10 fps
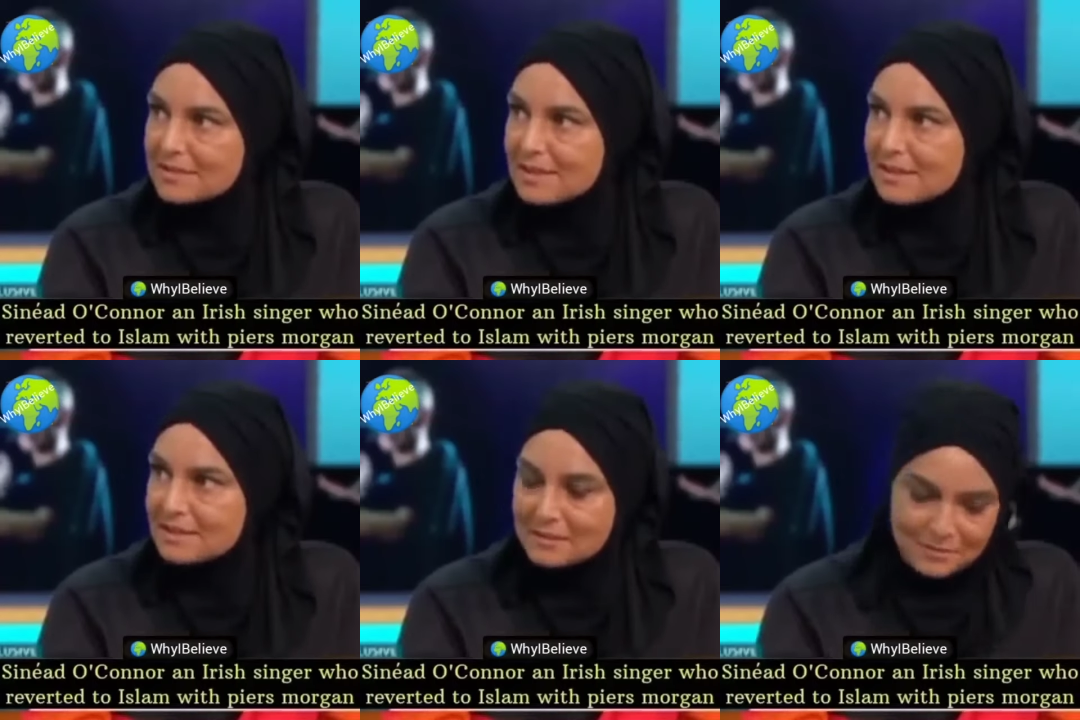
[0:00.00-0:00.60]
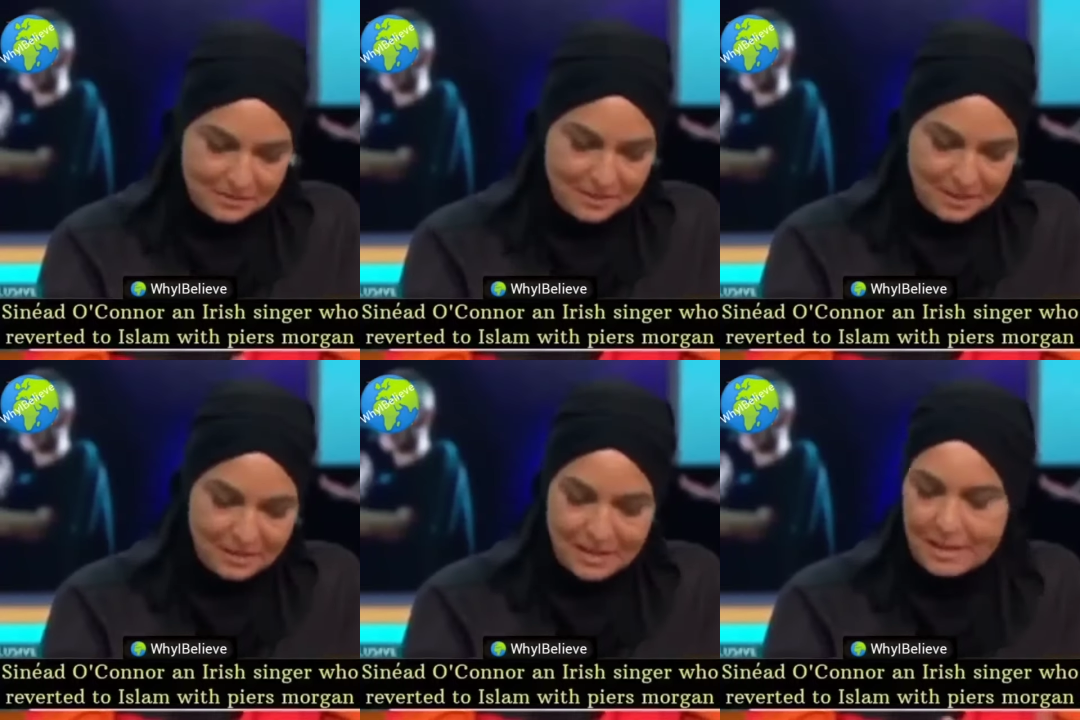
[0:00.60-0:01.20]
That if,
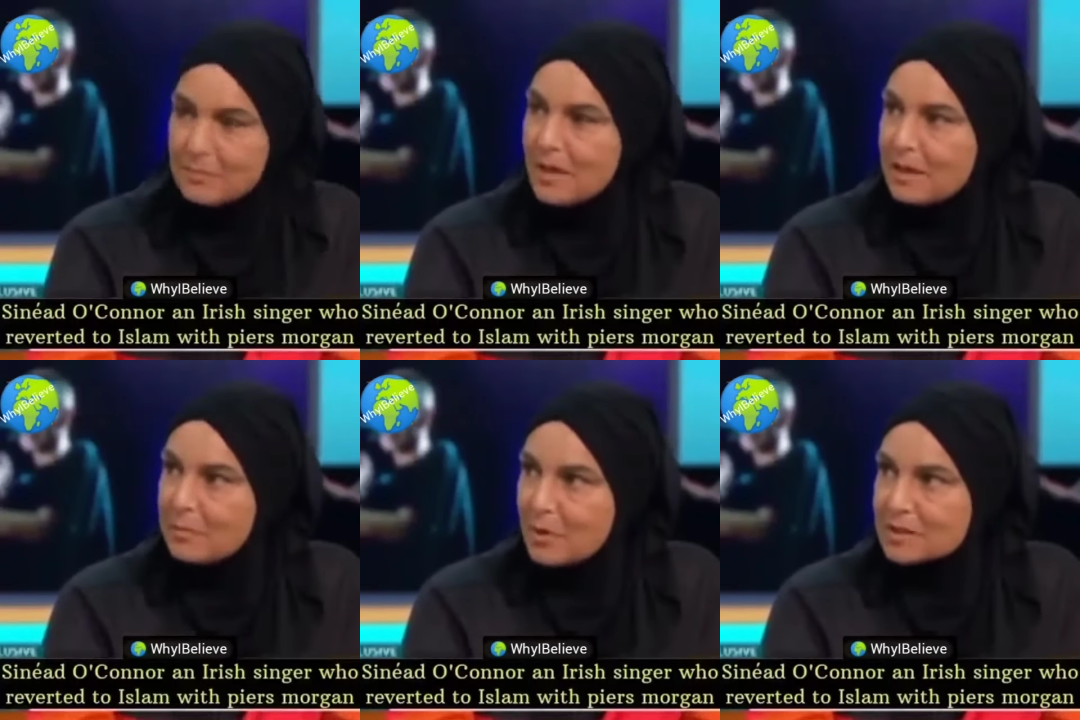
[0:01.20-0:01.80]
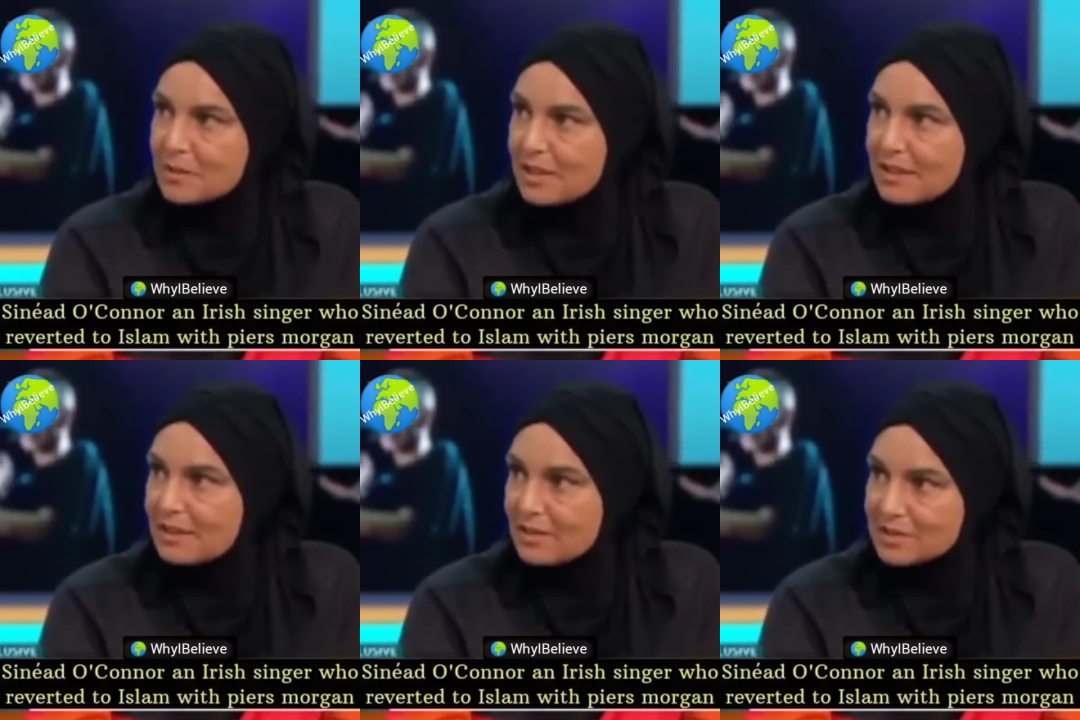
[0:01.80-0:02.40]
you know, any person with
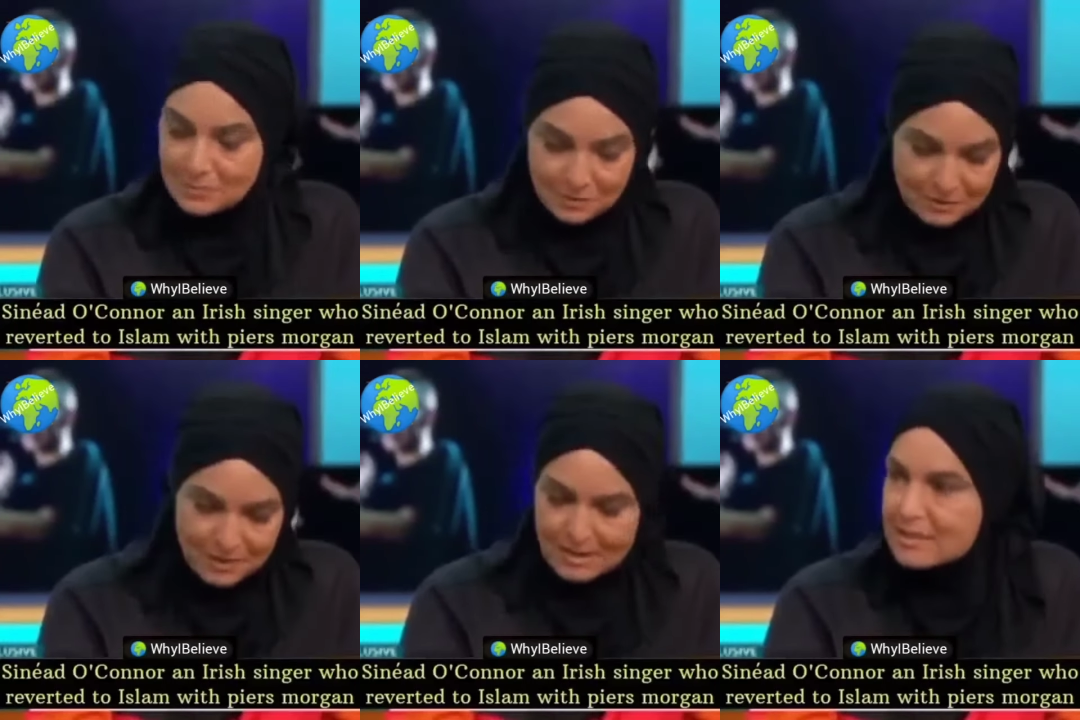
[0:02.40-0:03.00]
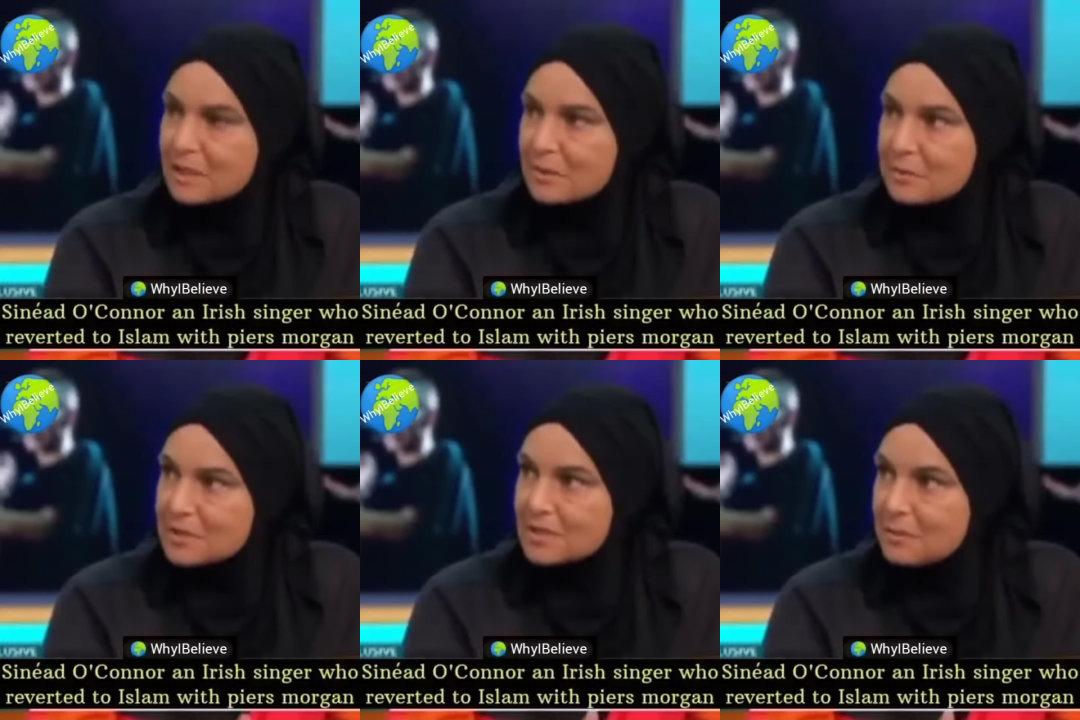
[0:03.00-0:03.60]
any logic would realize they were
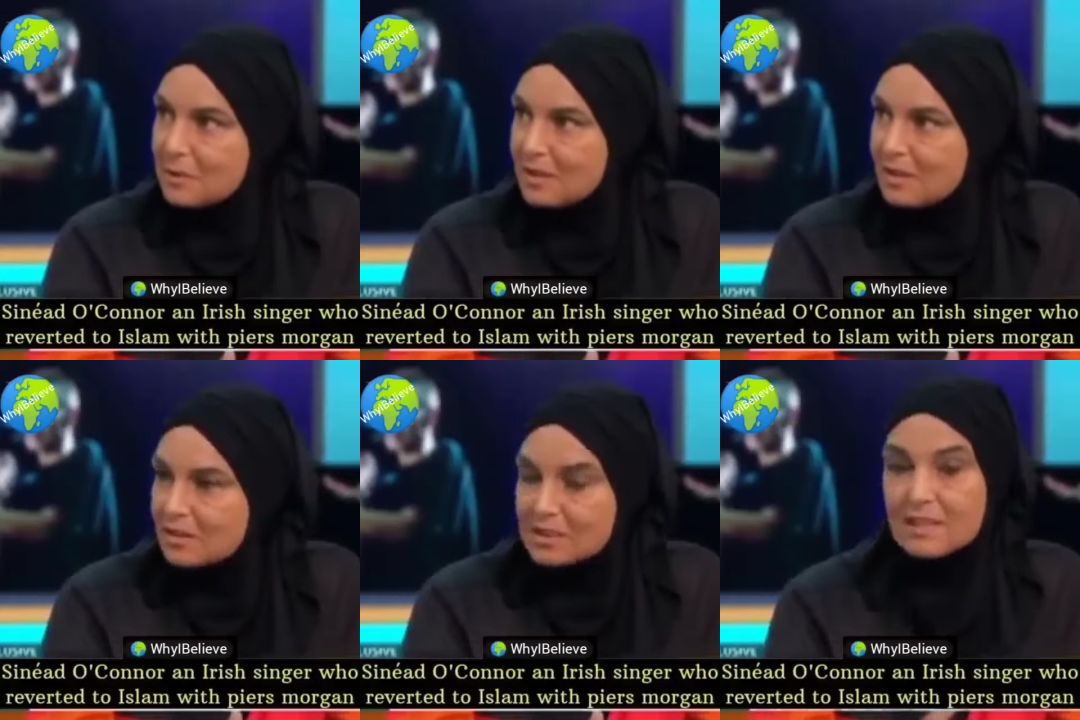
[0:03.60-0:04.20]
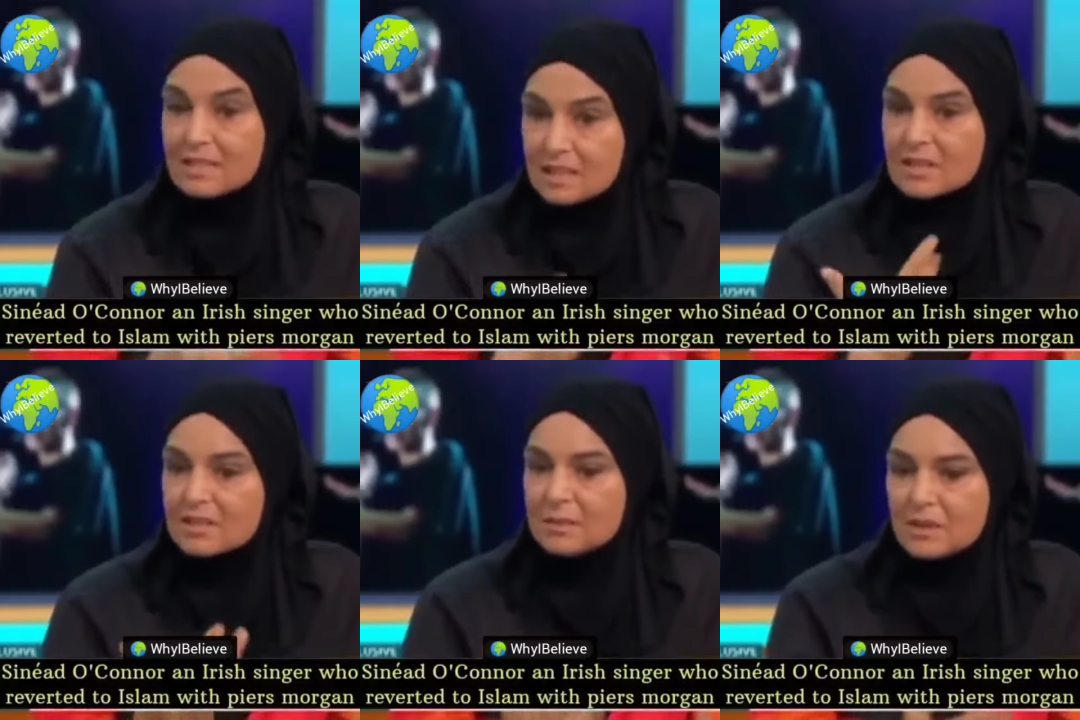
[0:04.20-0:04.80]
Muslim all along. So that's
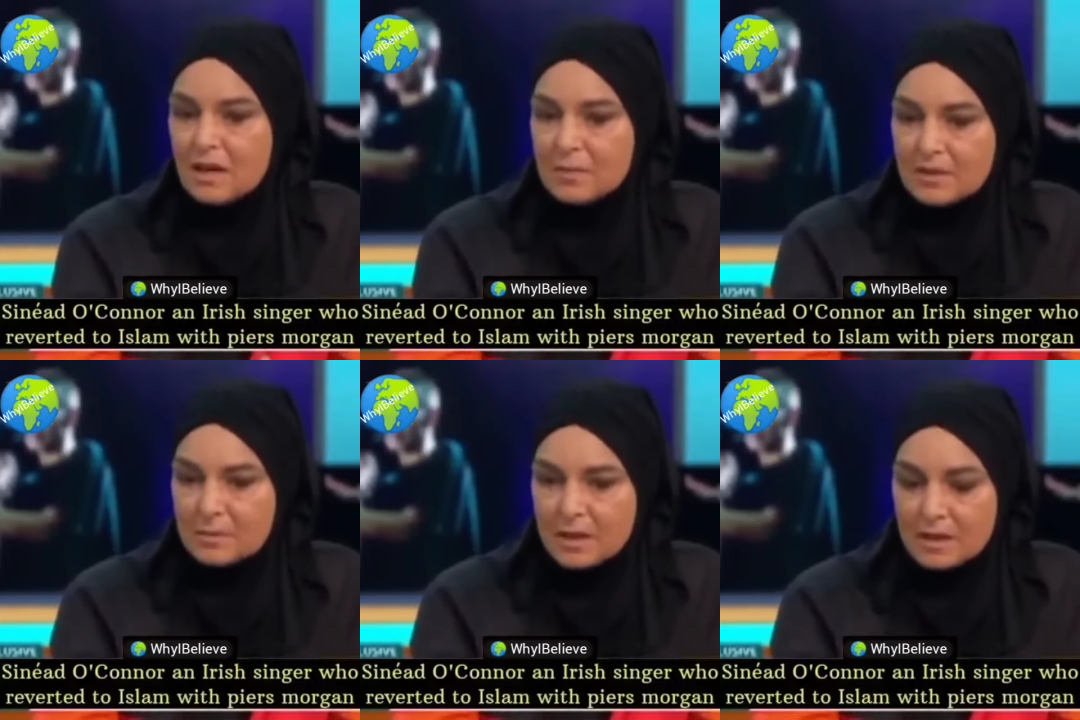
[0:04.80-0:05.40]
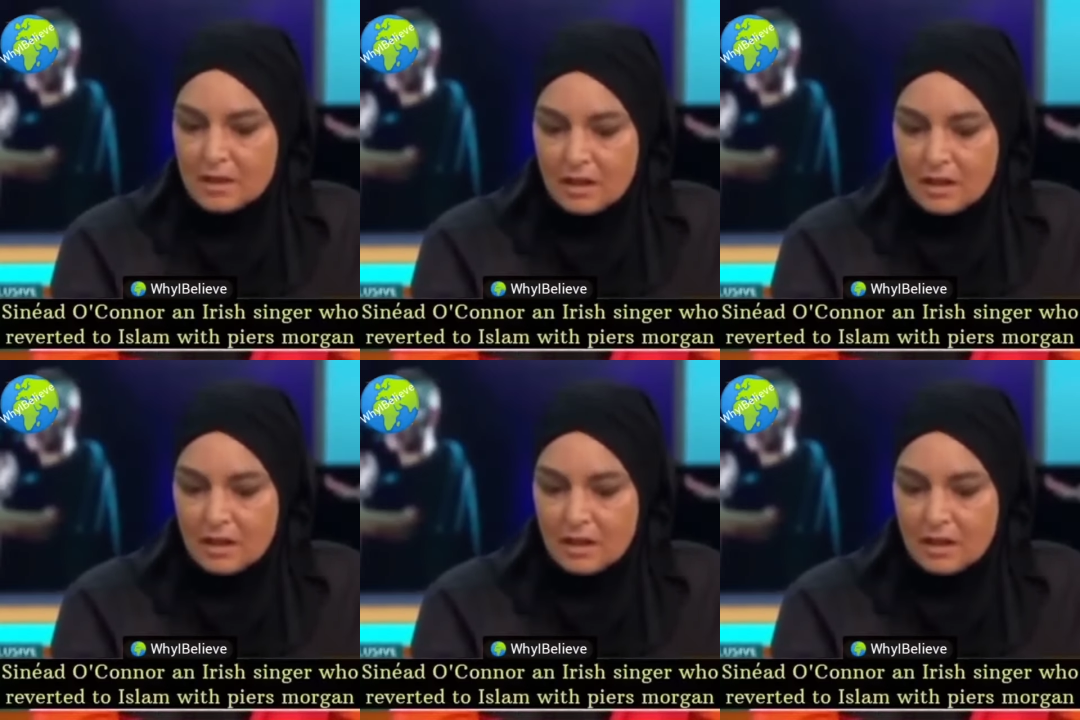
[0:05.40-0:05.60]
actually what happened to me.